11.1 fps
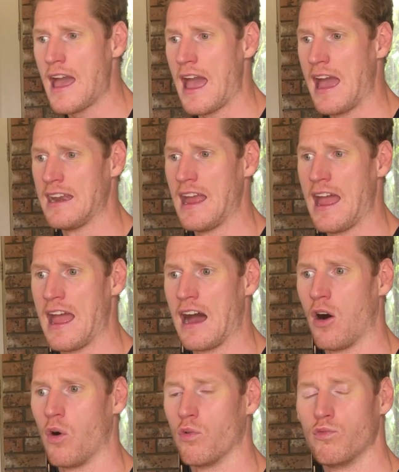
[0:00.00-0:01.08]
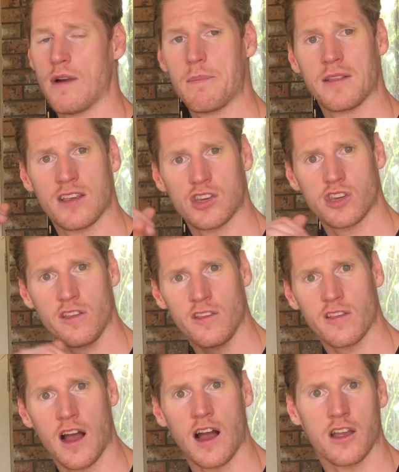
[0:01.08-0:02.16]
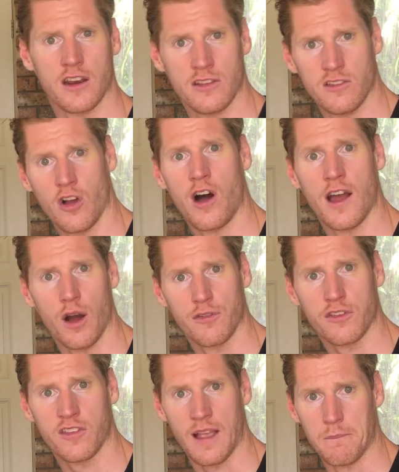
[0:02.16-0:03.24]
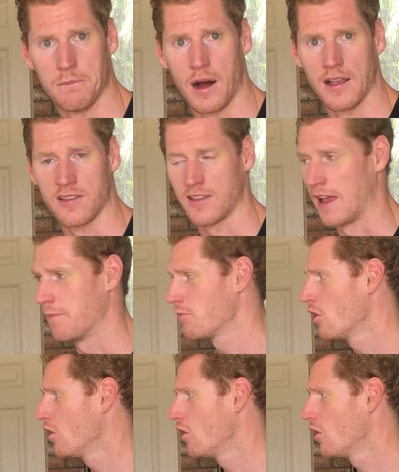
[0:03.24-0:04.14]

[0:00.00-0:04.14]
and our repetitions are going to die off set by set.